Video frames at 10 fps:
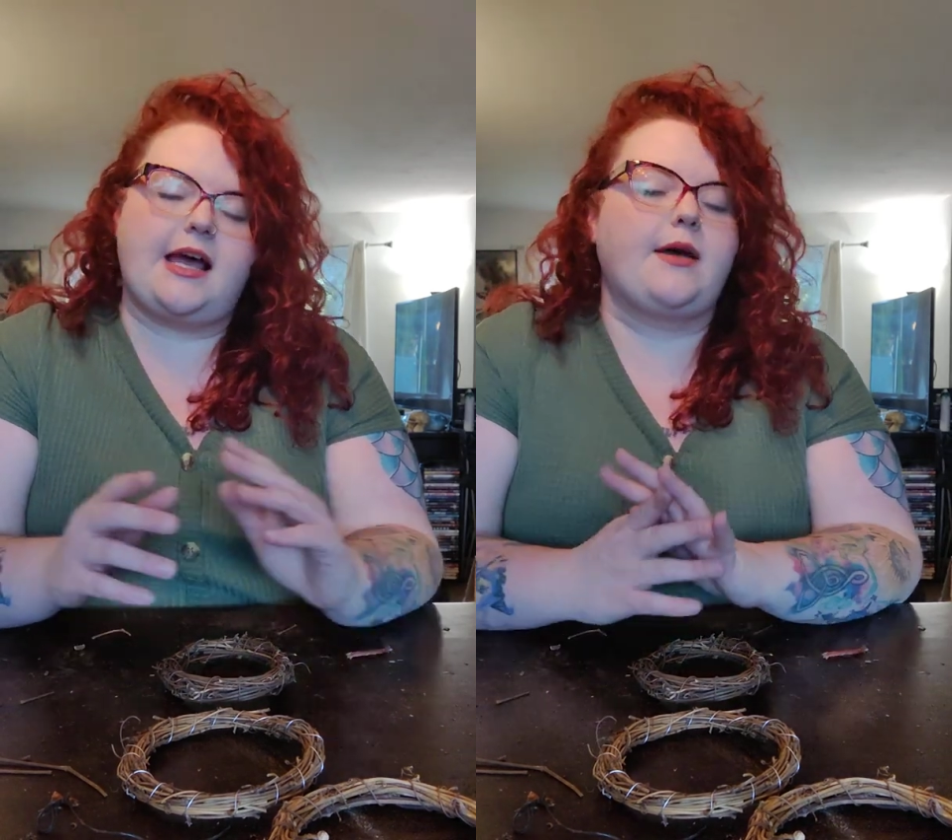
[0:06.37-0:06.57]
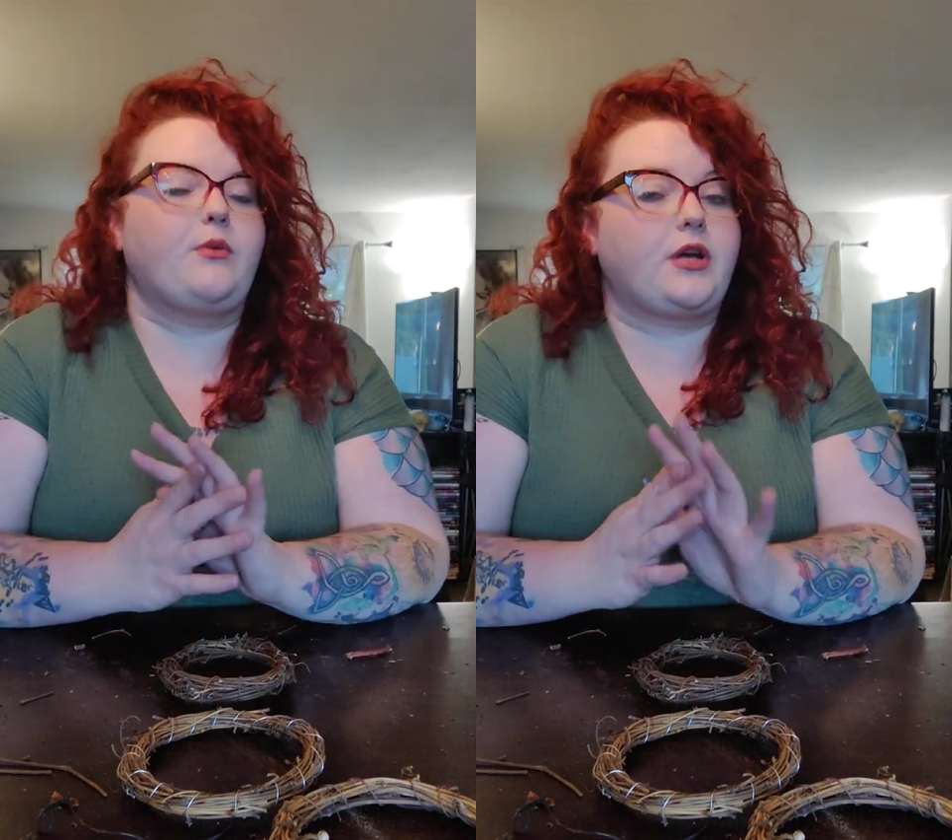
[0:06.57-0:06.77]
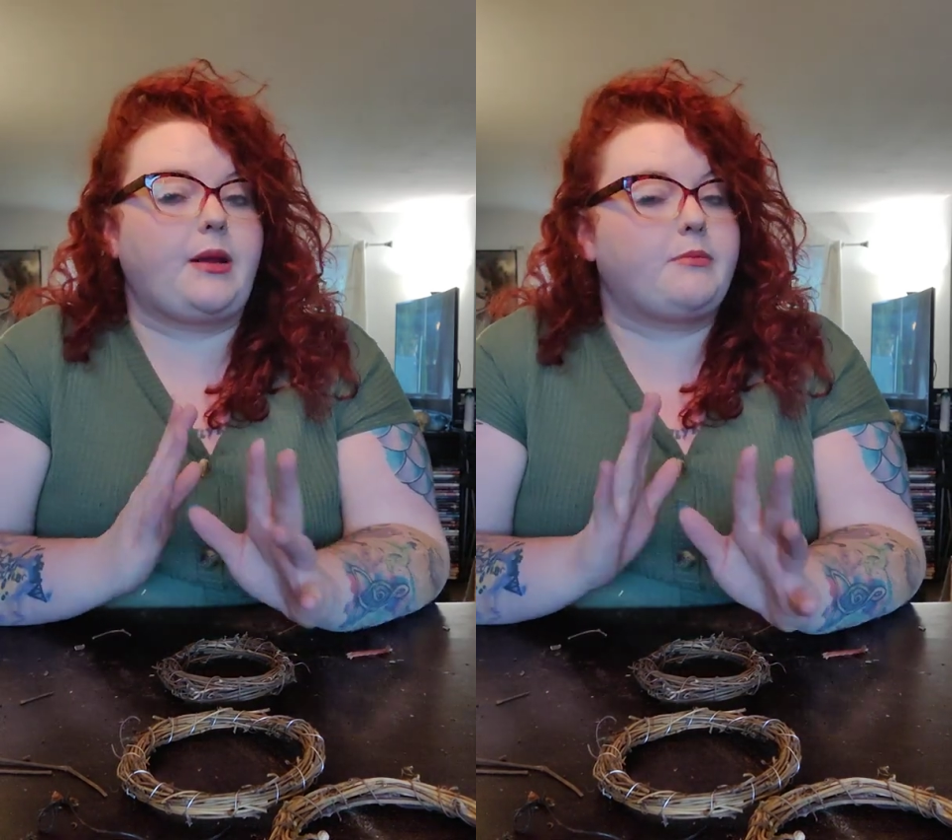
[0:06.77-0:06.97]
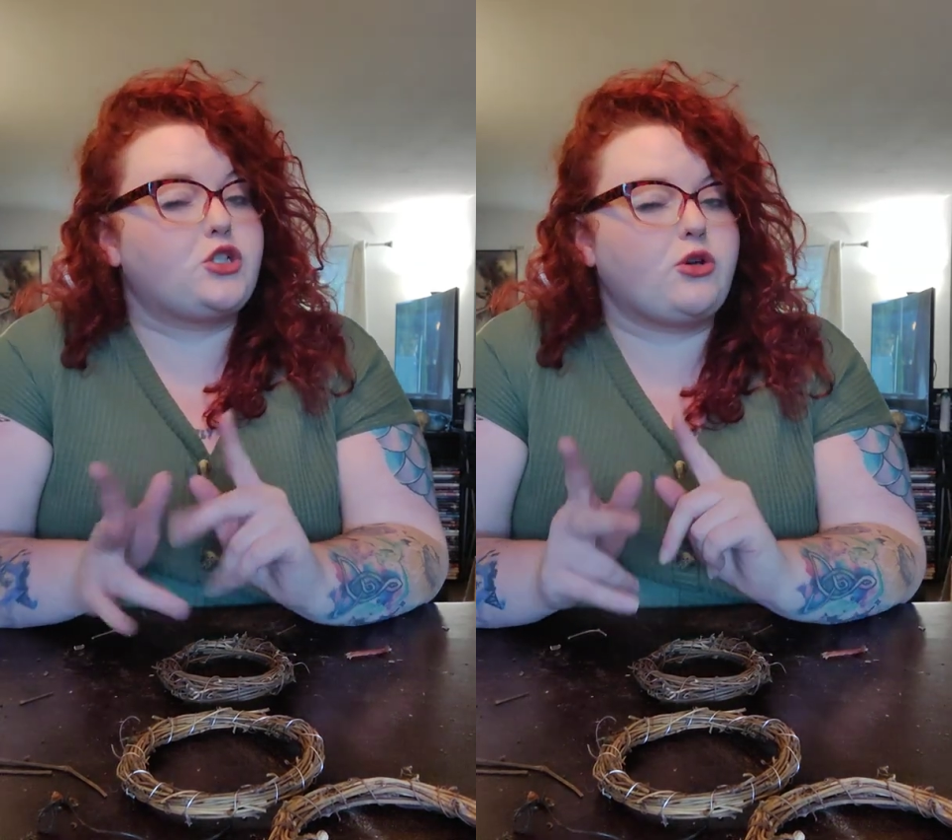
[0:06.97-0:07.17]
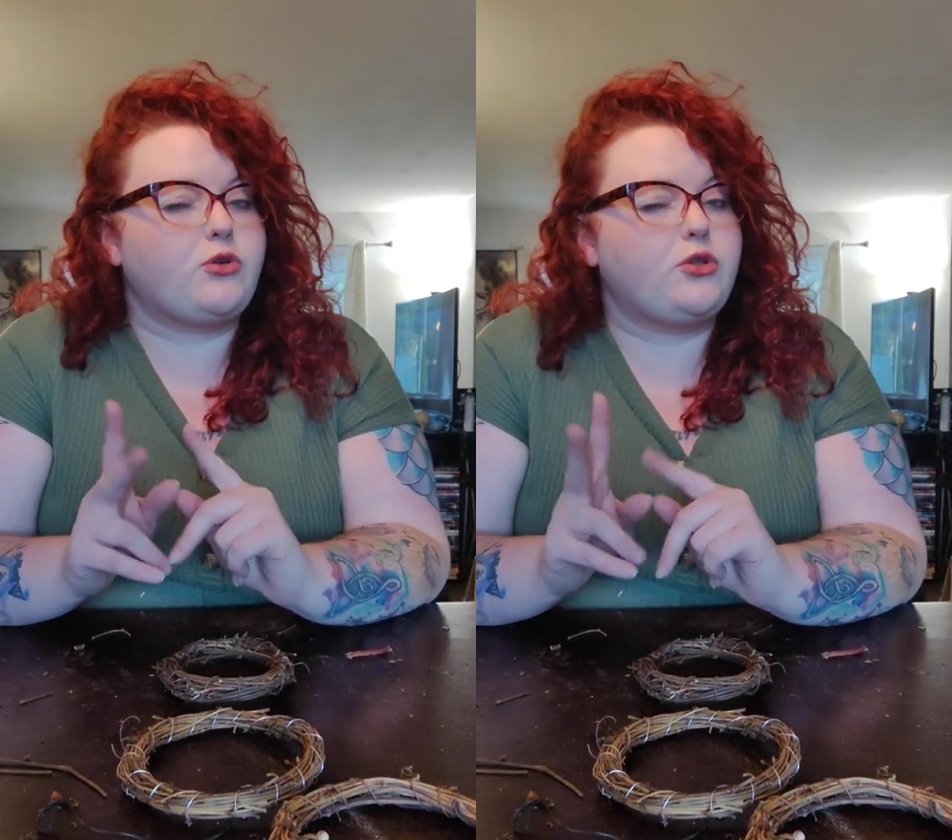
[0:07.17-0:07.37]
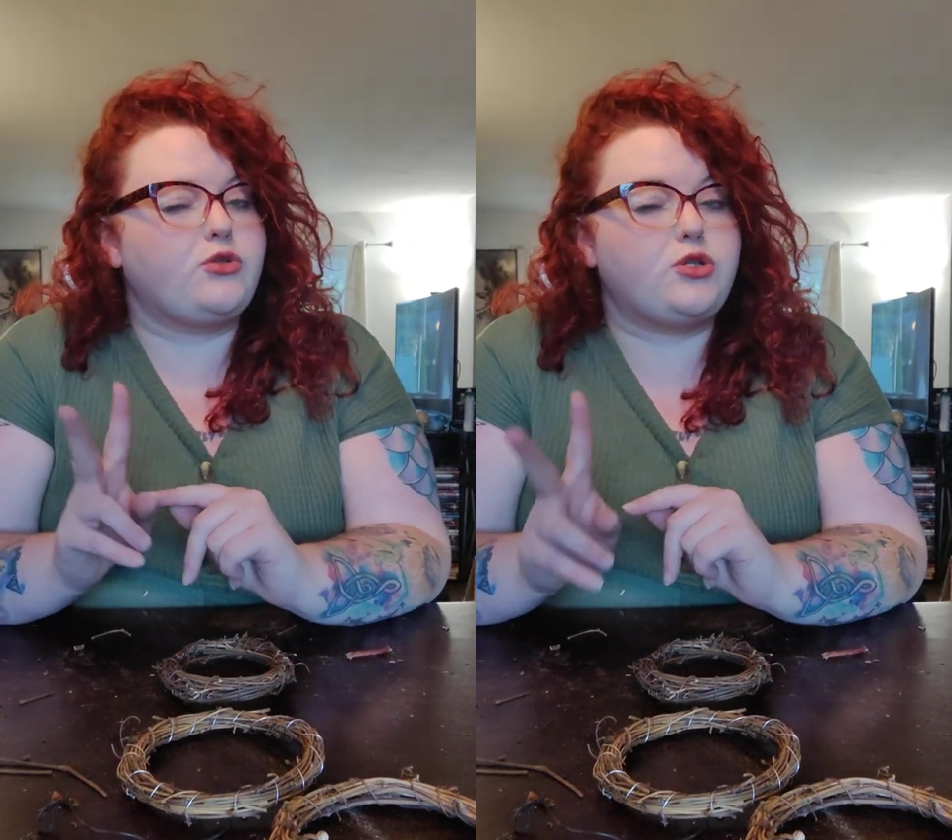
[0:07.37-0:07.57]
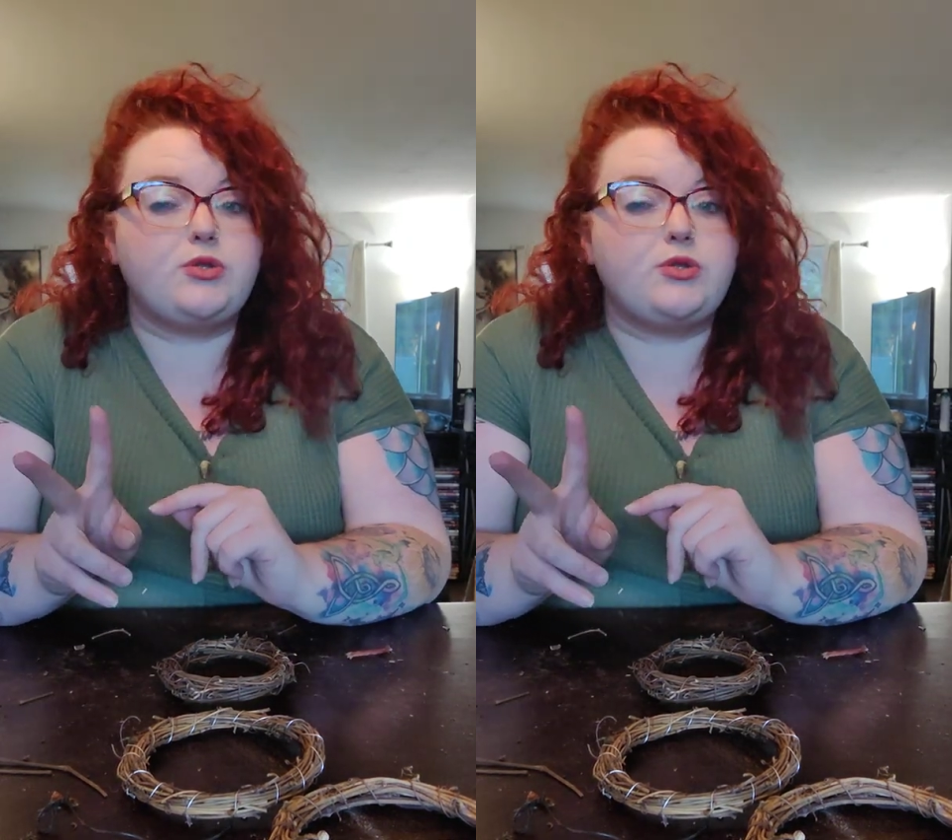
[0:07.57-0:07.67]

We're going to show you